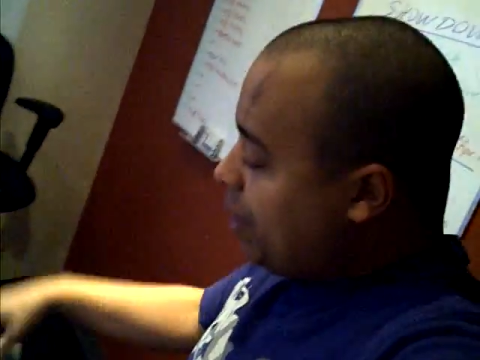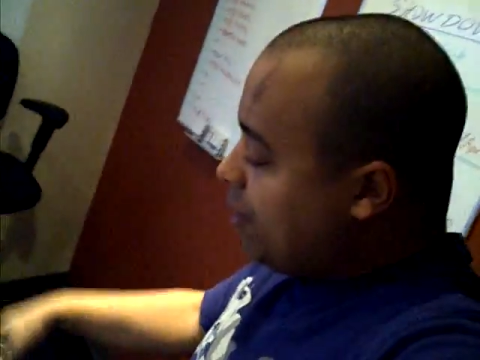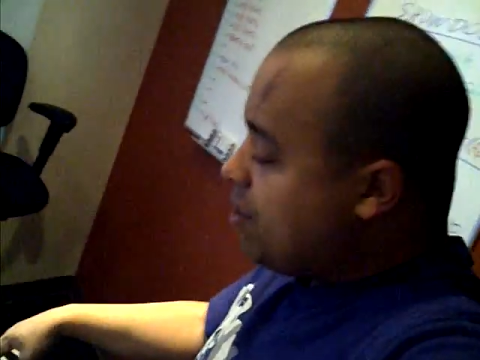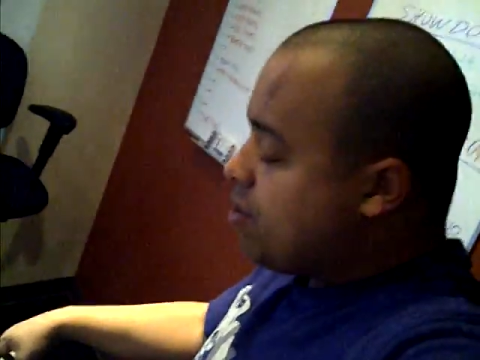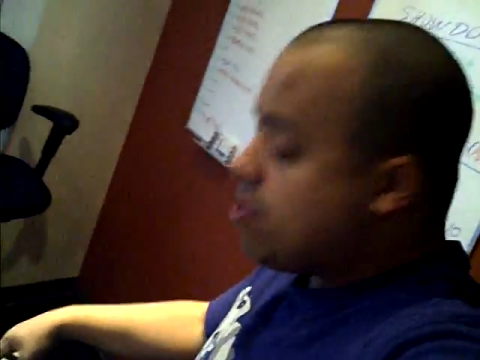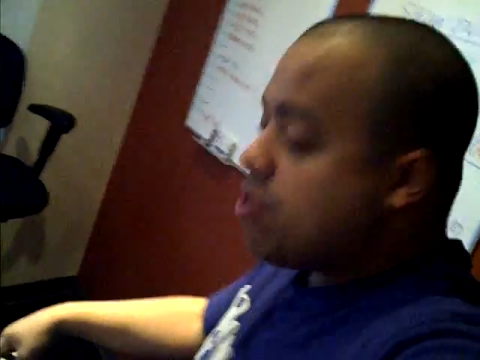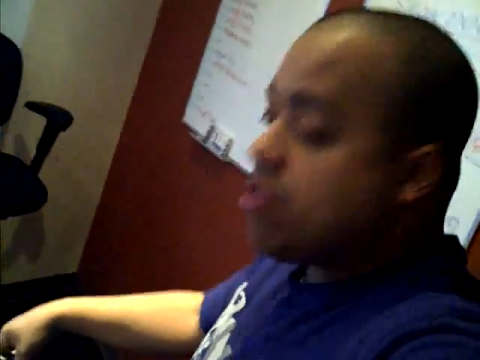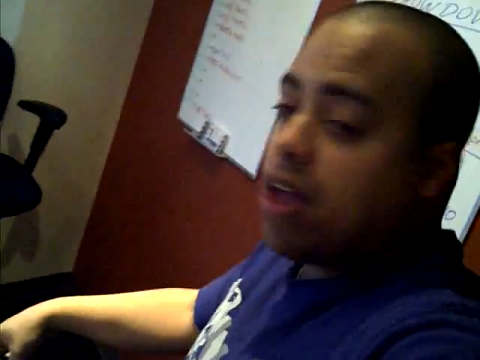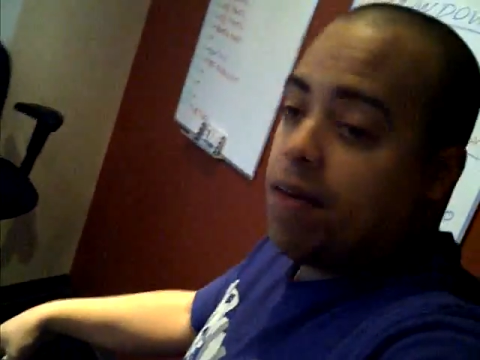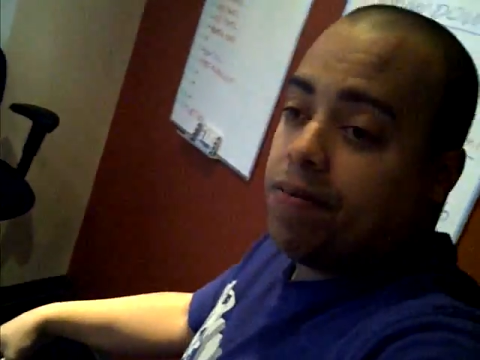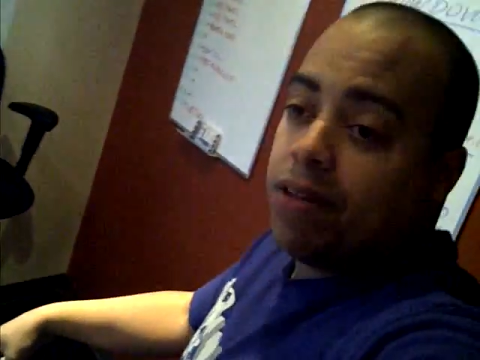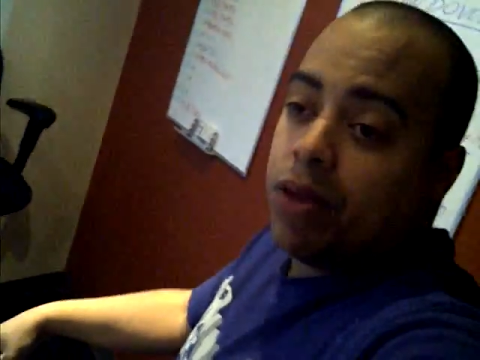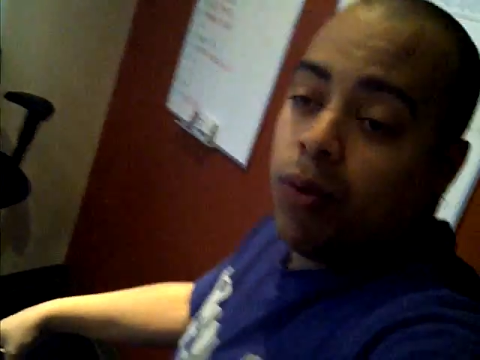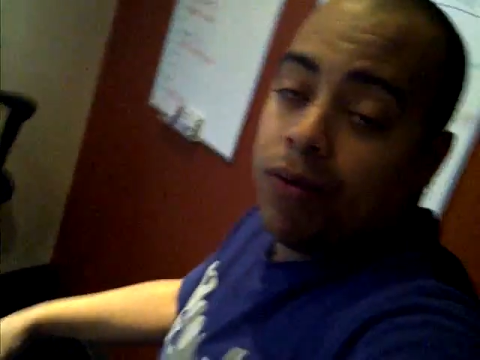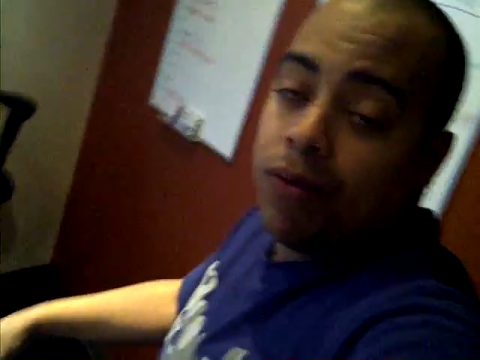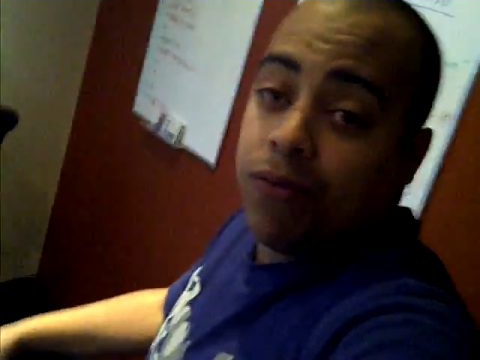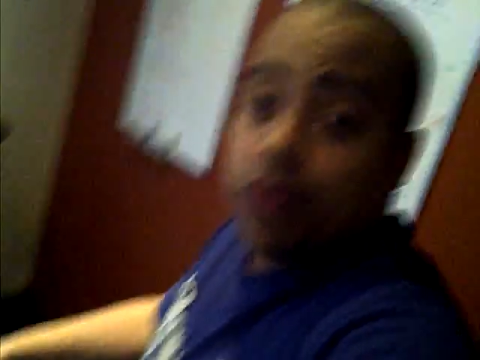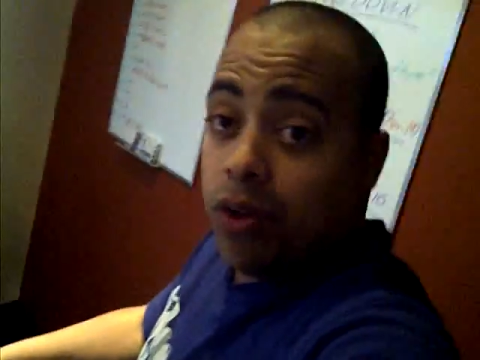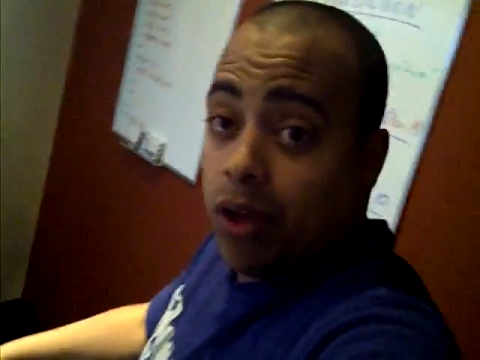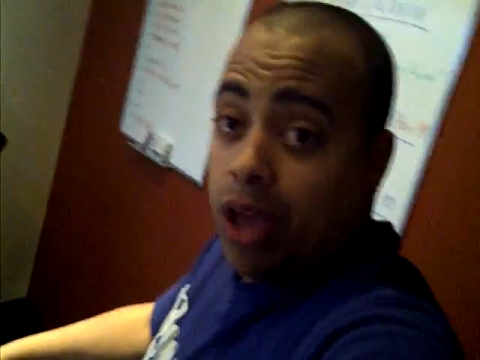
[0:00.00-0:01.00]
this is definitely
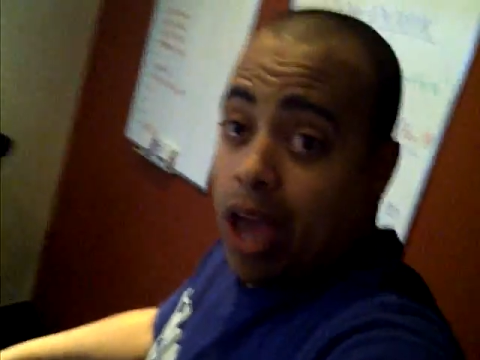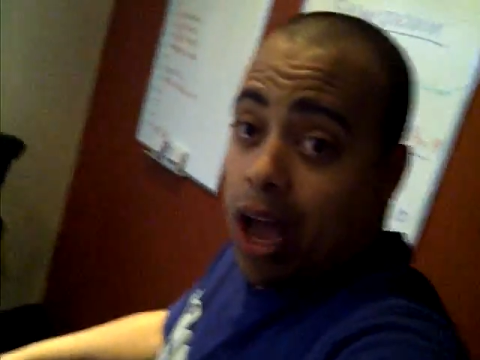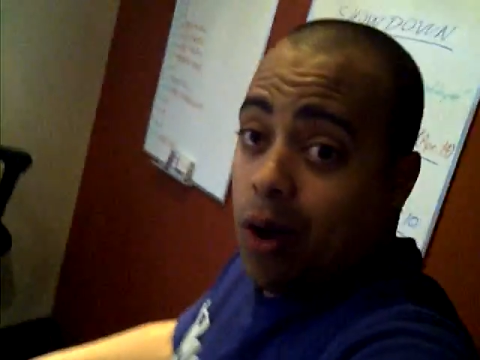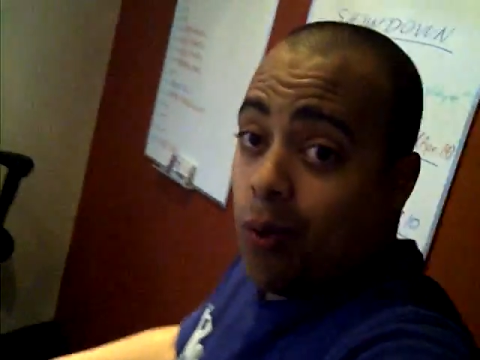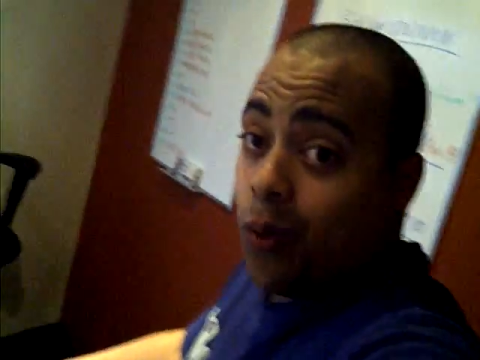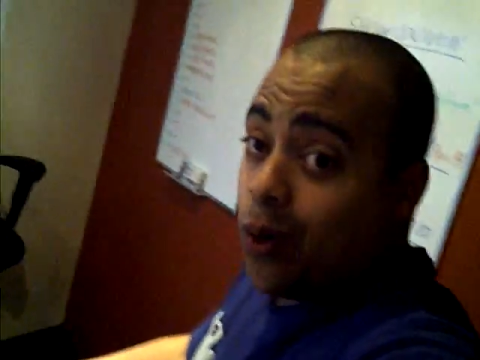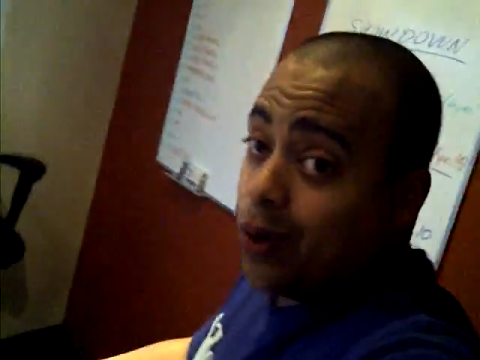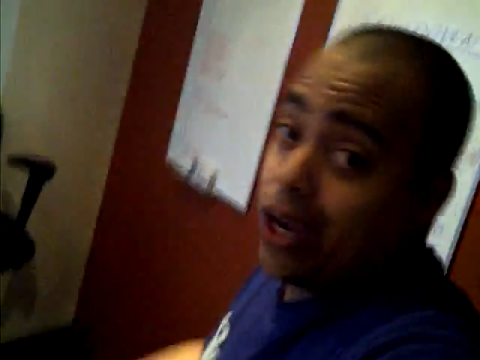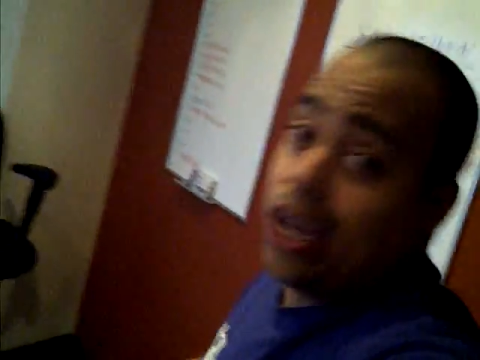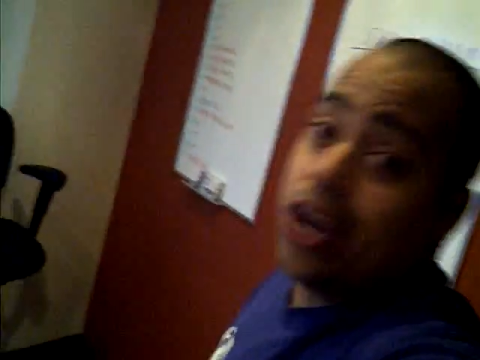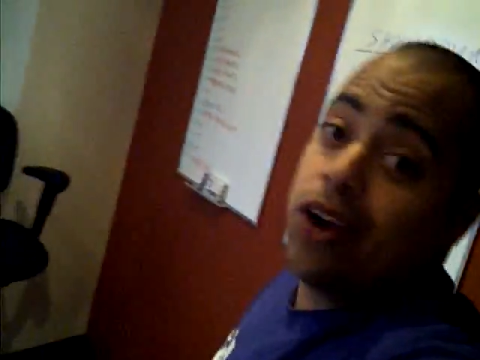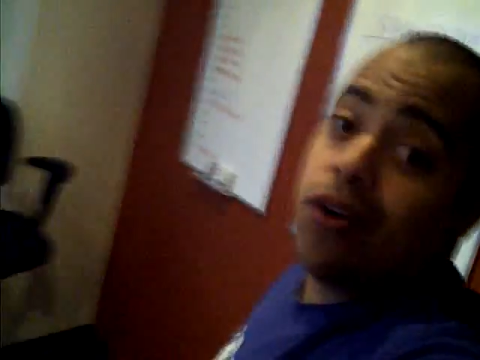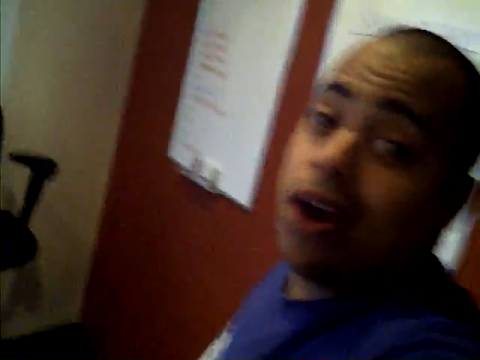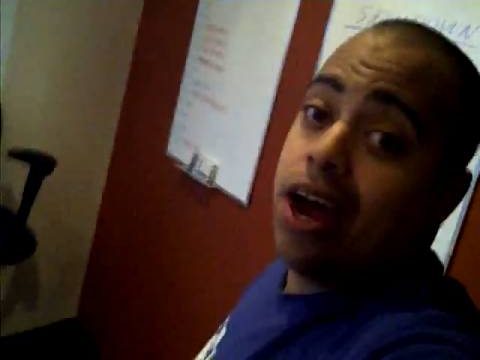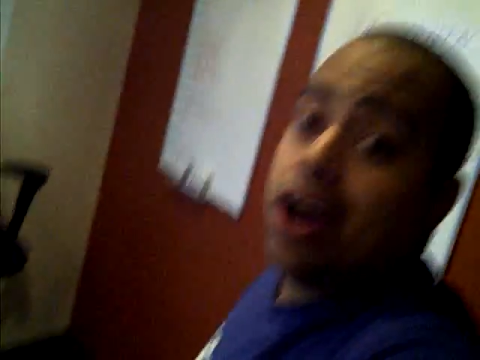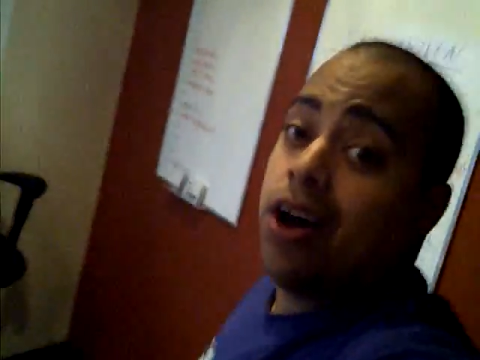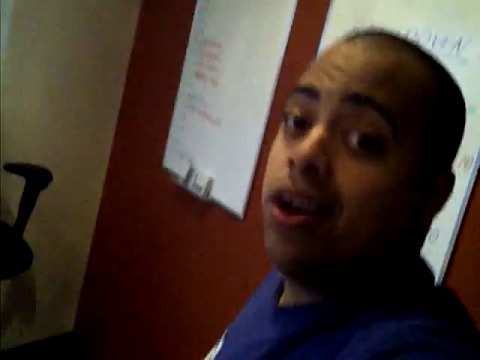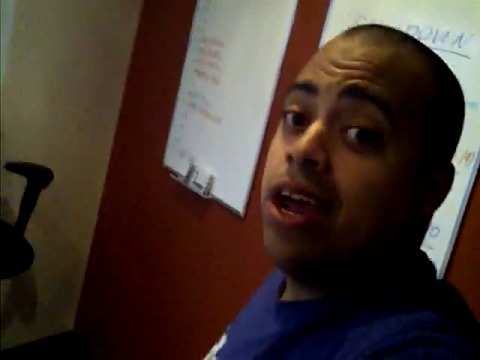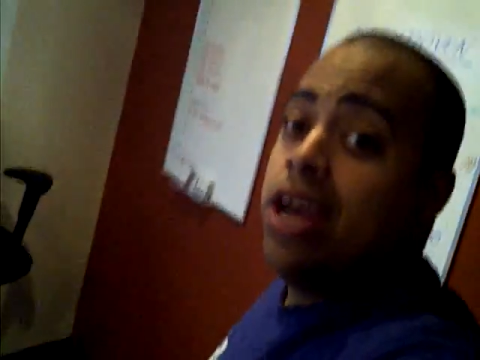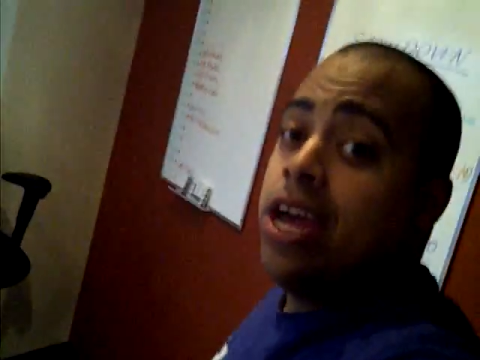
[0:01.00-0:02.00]
one for the uh, working
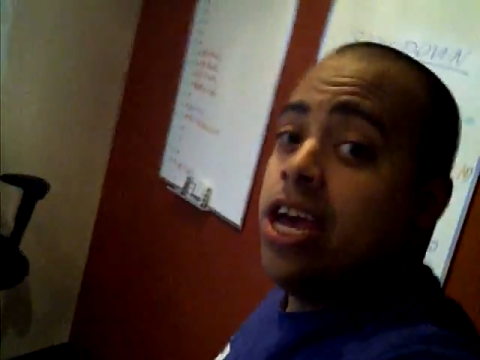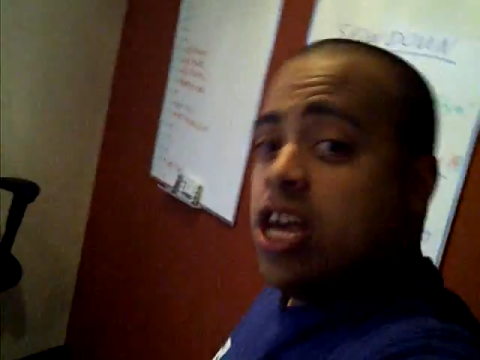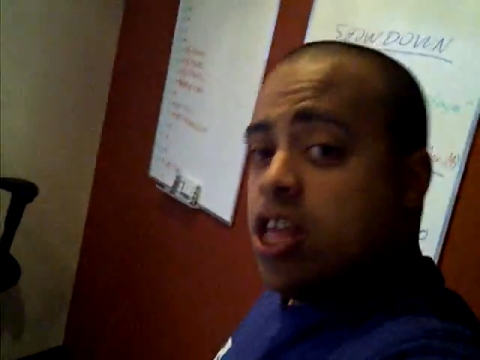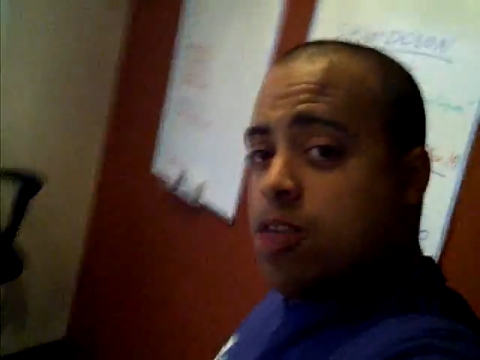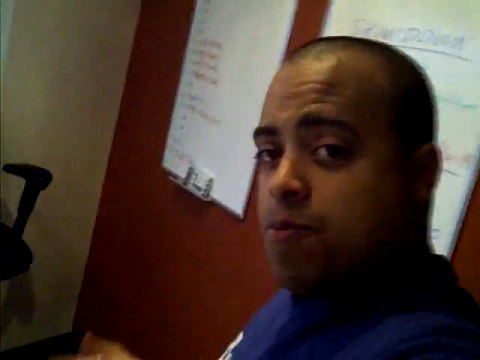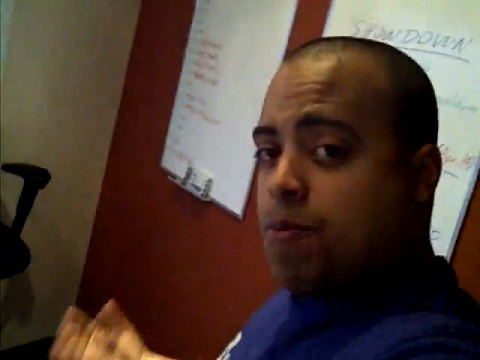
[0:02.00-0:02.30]
crowd,